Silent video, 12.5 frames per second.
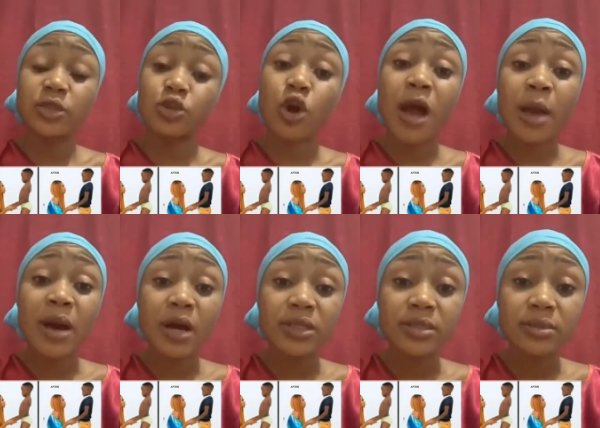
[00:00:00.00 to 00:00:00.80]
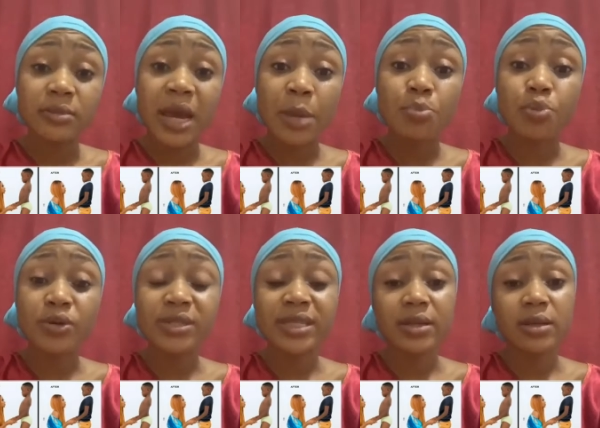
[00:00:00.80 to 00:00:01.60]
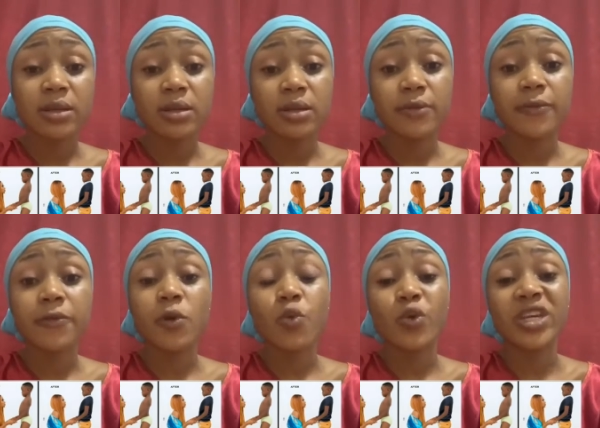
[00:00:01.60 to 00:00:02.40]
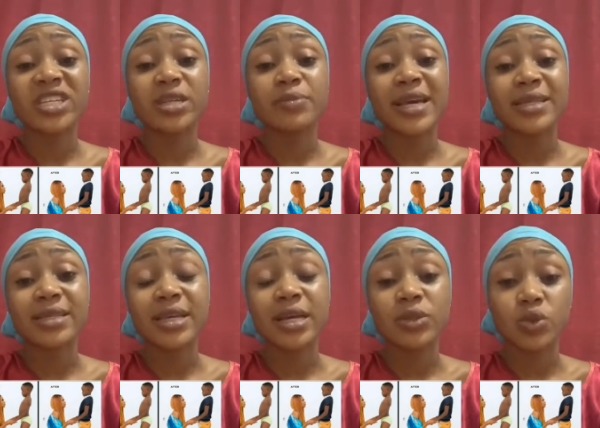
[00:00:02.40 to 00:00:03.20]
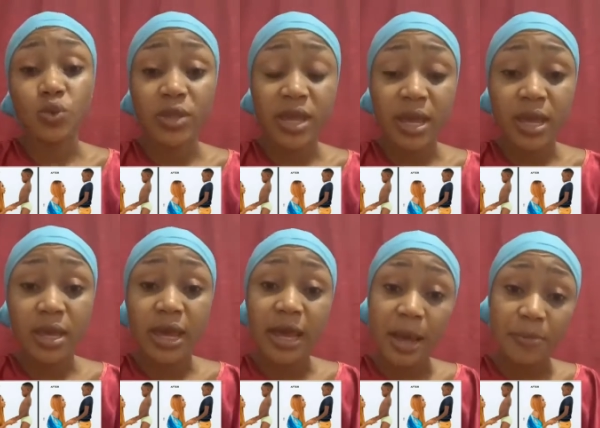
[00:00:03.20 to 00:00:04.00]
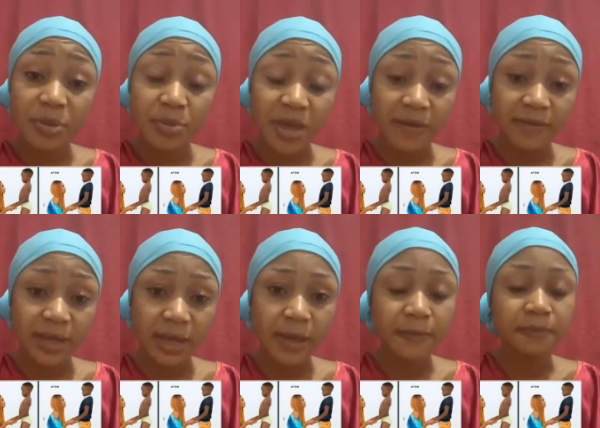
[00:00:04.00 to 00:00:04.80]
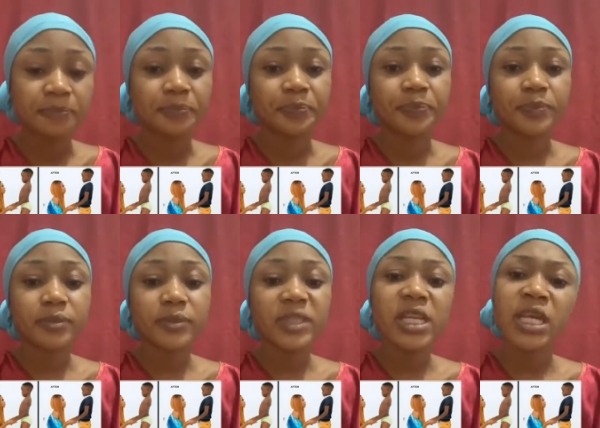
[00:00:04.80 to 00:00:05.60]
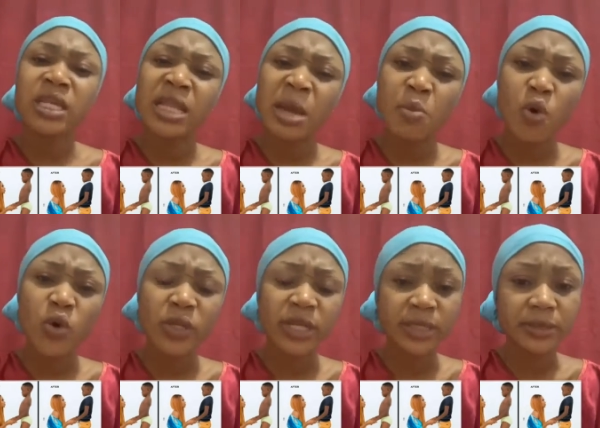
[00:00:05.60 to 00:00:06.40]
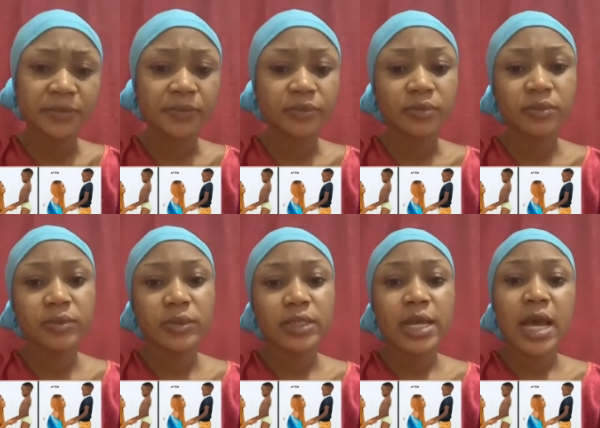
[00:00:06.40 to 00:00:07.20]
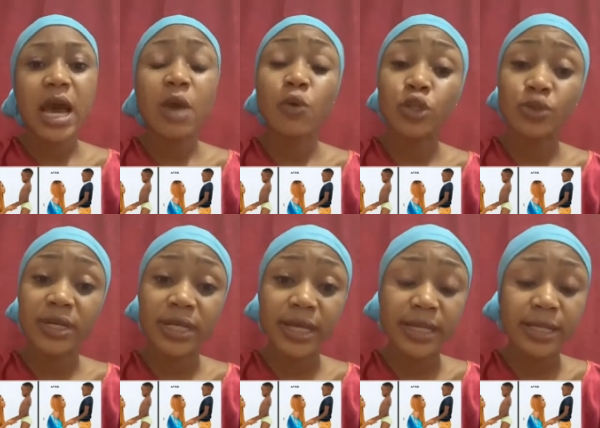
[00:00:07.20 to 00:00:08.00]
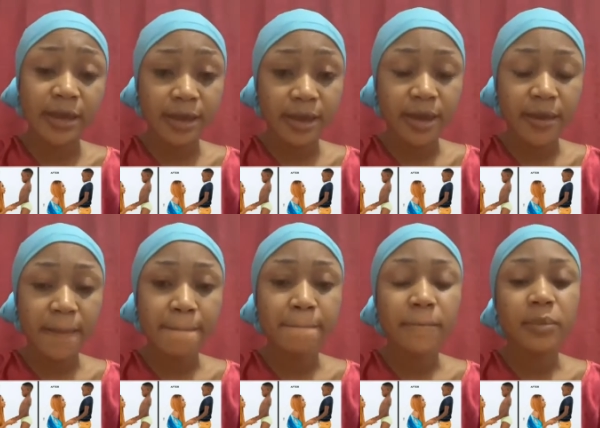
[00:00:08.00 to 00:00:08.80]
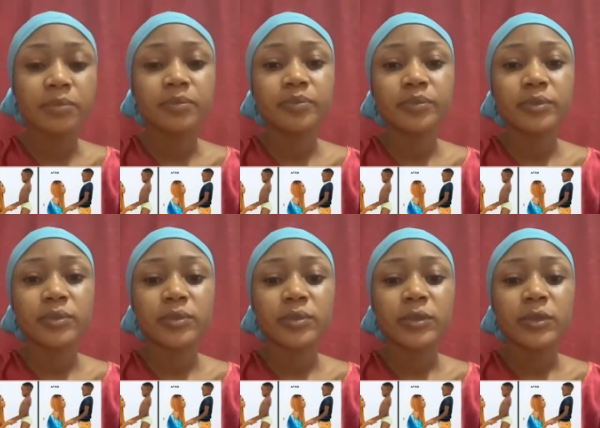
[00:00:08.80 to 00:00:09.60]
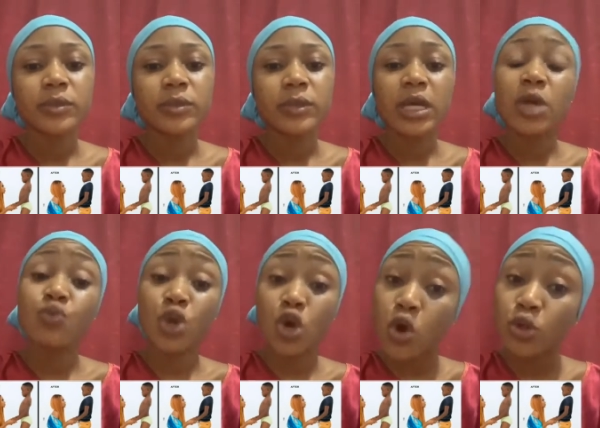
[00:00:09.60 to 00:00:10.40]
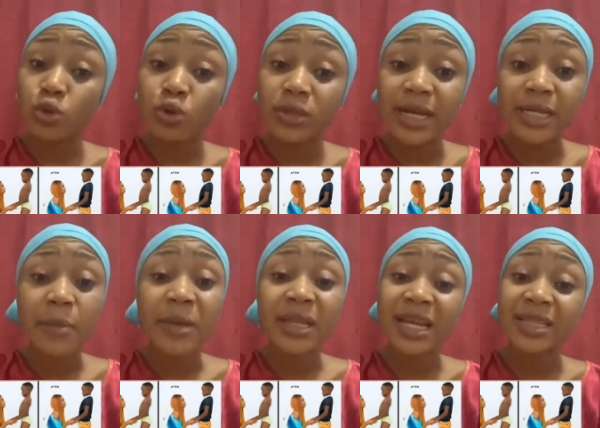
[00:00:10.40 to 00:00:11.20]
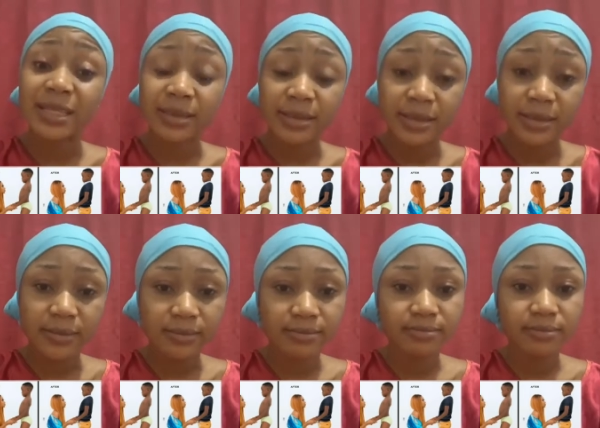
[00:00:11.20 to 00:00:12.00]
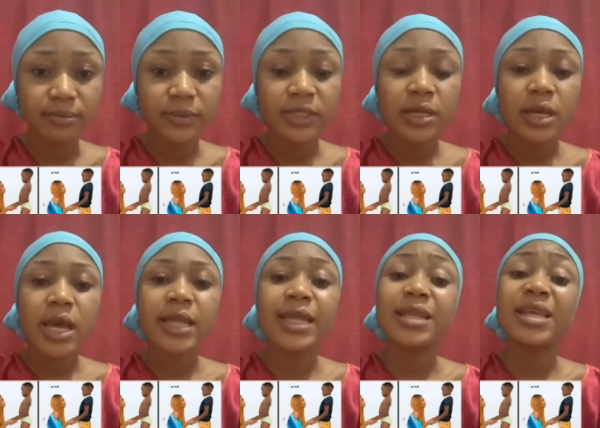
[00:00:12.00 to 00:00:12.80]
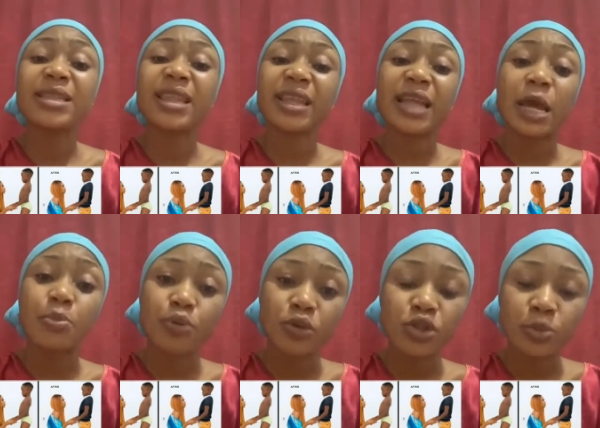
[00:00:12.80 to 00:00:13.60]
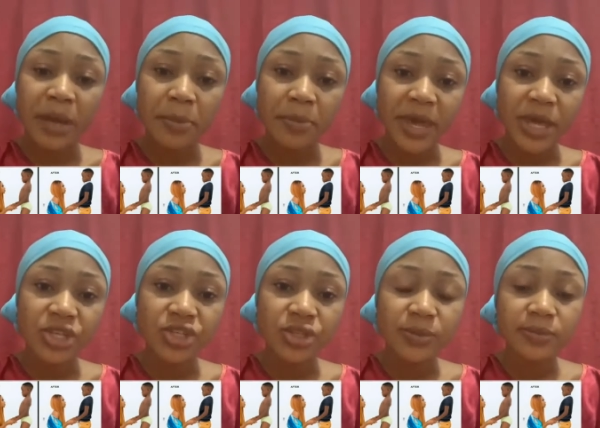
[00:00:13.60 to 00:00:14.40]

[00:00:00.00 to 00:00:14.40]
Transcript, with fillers: all about my post for wishing my son today a happy birthday in the morning. I want to clear the air. And we all know that I'm an artist. And anything I post on my page